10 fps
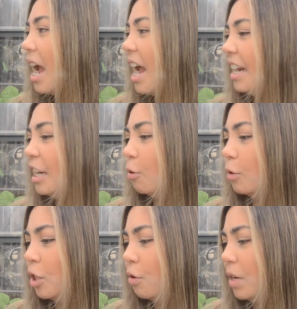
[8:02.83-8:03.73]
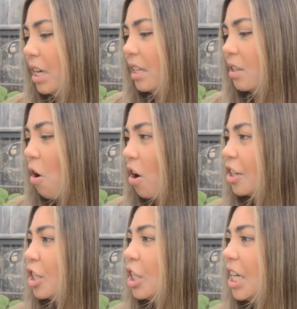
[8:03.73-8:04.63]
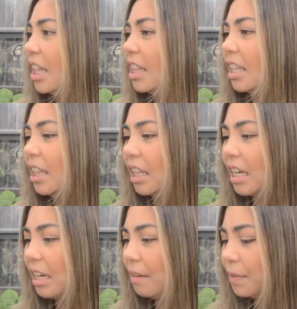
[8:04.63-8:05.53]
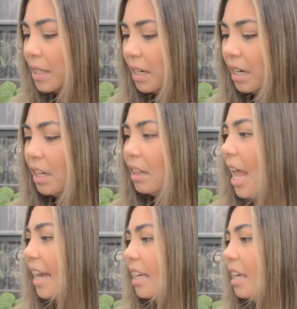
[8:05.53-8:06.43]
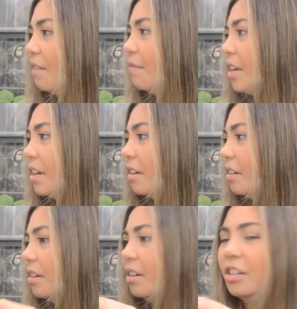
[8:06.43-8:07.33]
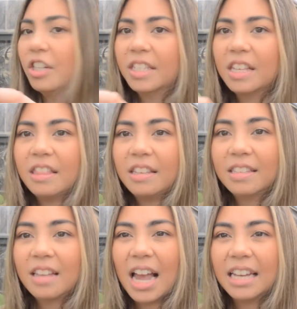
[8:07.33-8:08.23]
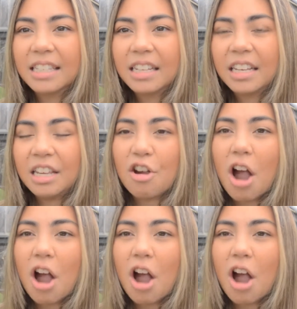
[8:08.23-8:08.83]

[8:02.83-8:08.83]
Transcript: and it also is hard to get the leaves like even just this size here.